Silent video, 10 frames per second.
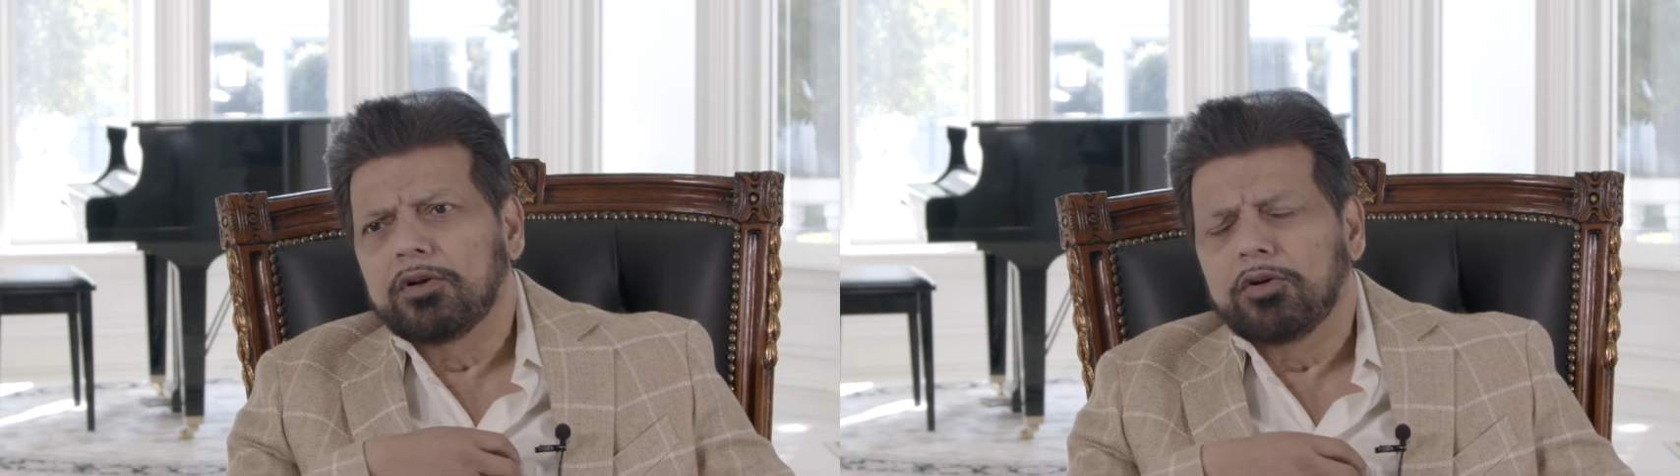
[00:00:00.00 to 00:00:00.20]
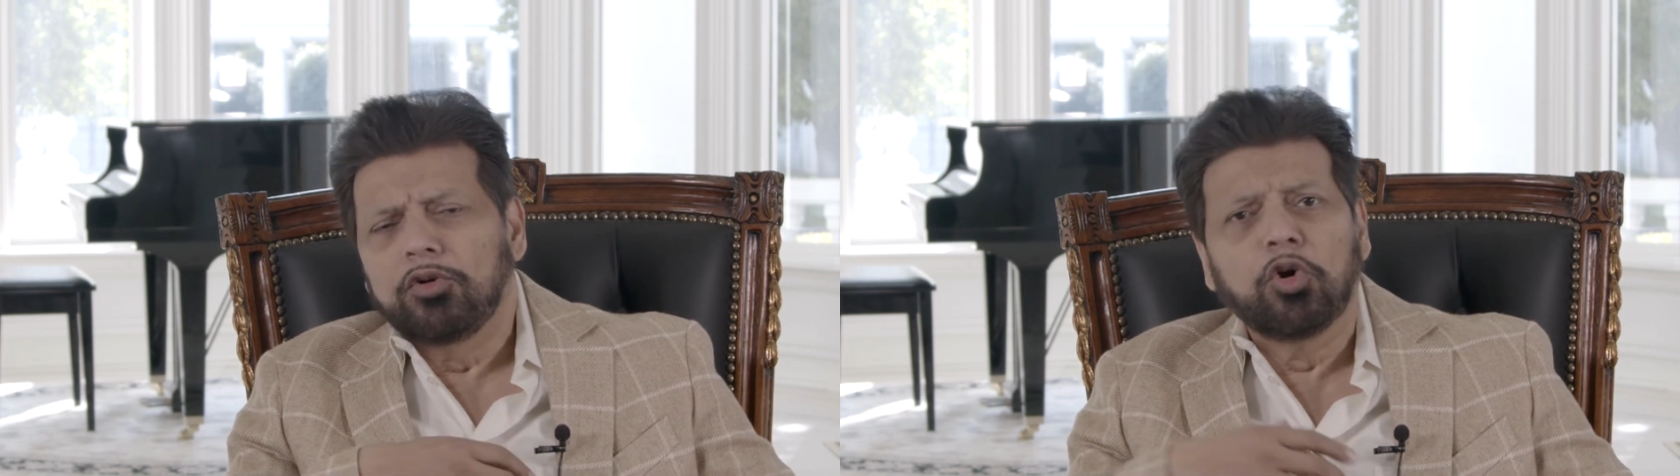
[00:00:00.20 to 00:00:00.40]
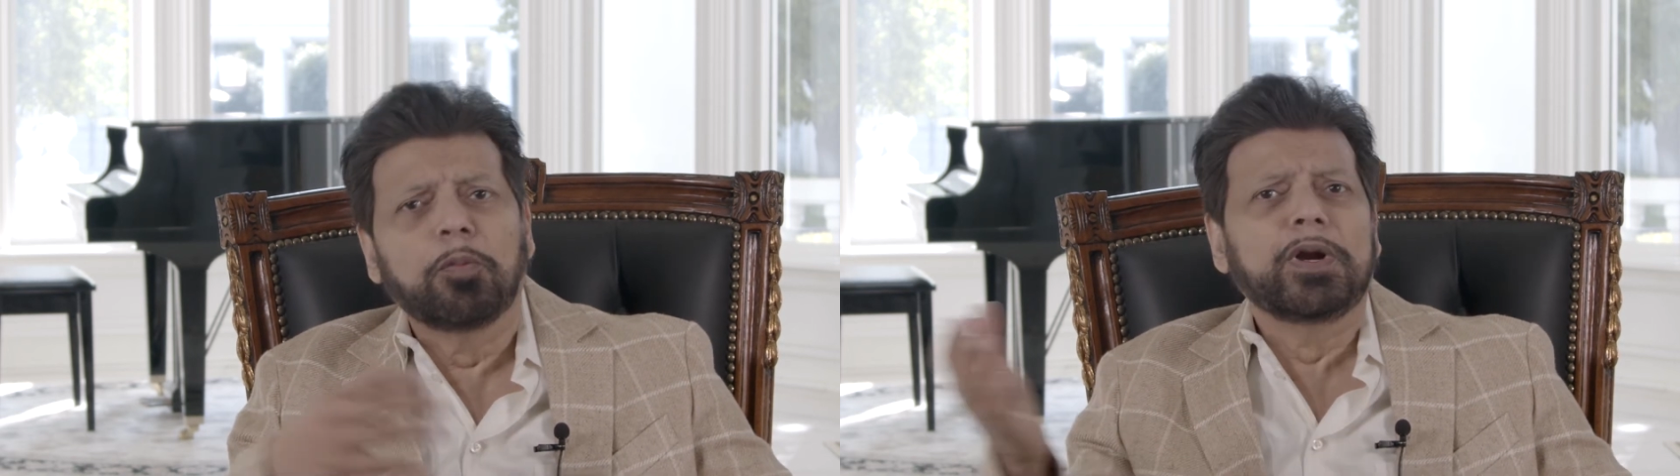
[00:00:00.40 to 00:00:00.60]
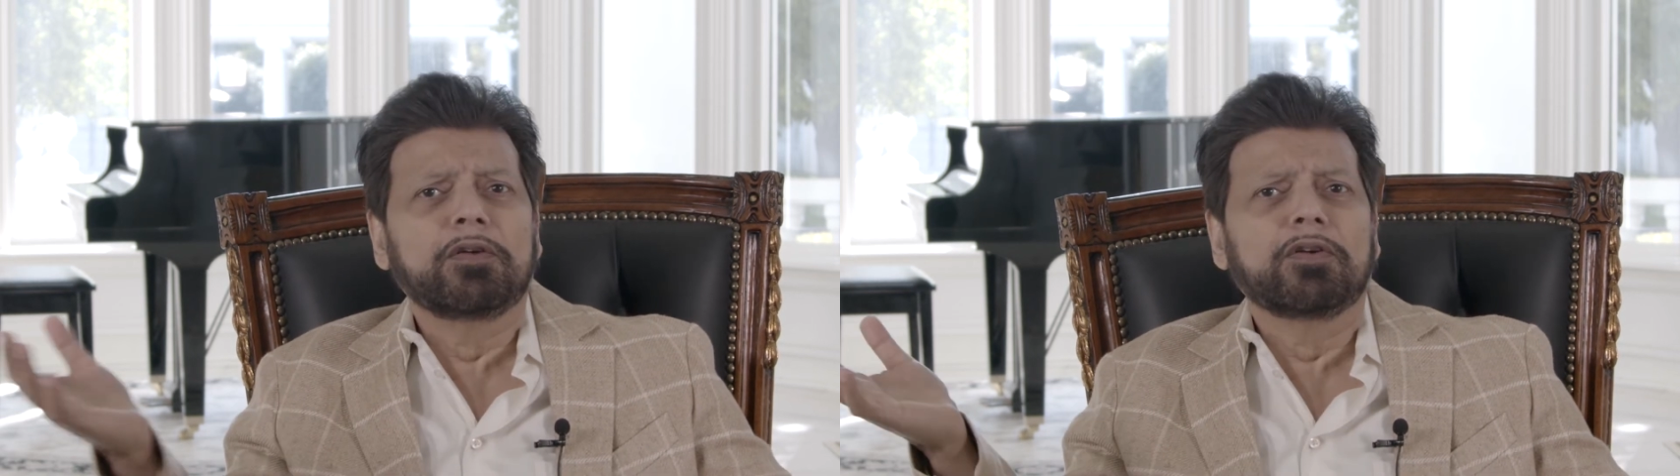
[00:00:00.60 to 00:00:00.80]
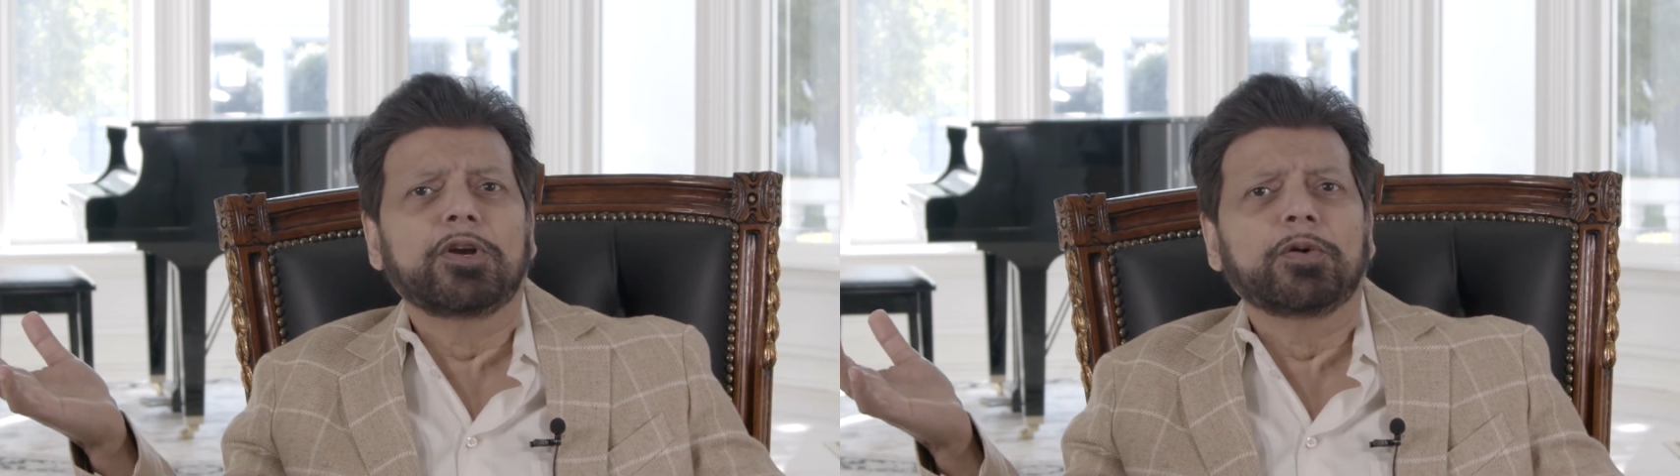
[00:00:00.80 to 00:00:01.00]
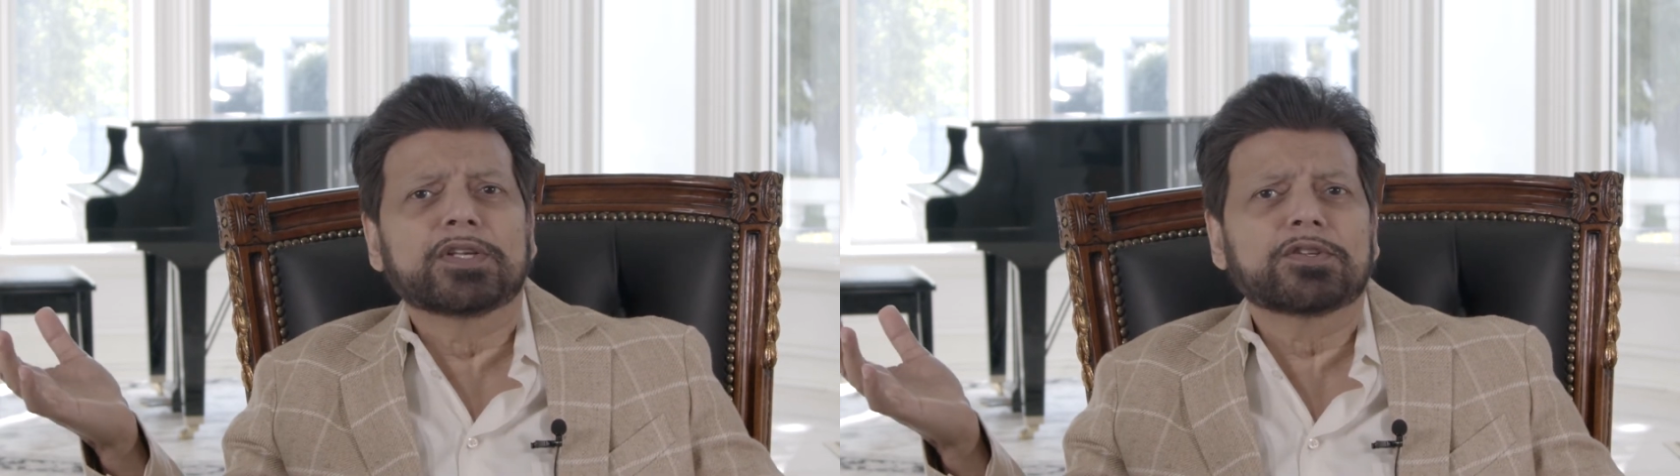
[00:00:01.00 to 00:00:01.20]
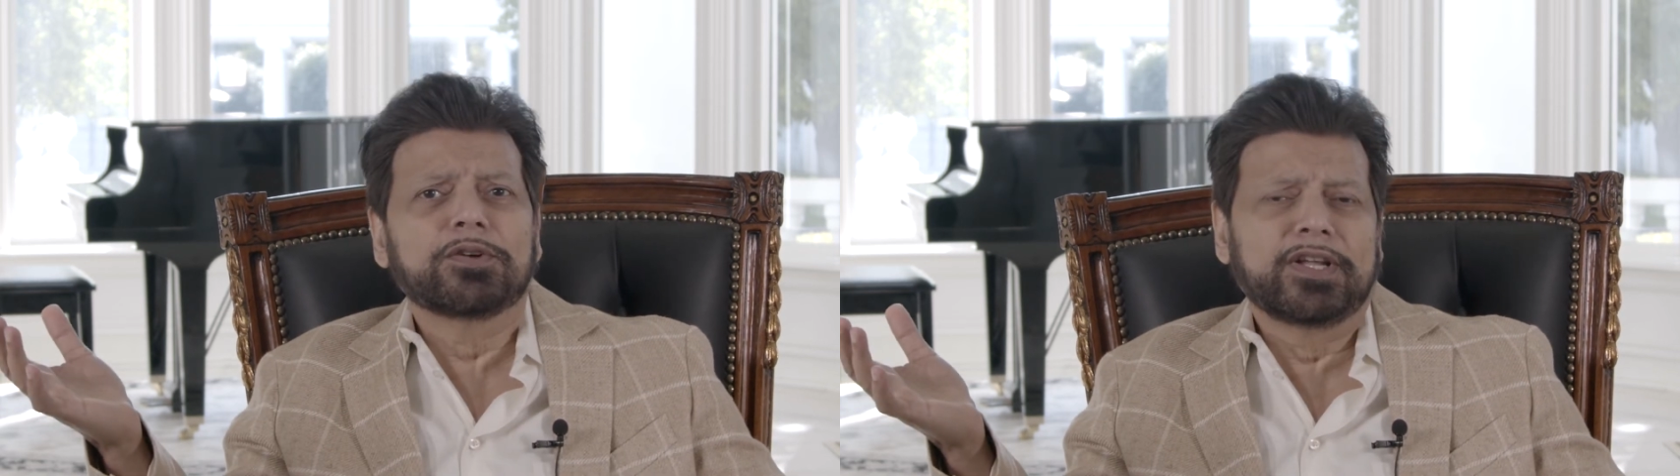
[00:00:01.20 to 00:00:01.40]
nobody will do as good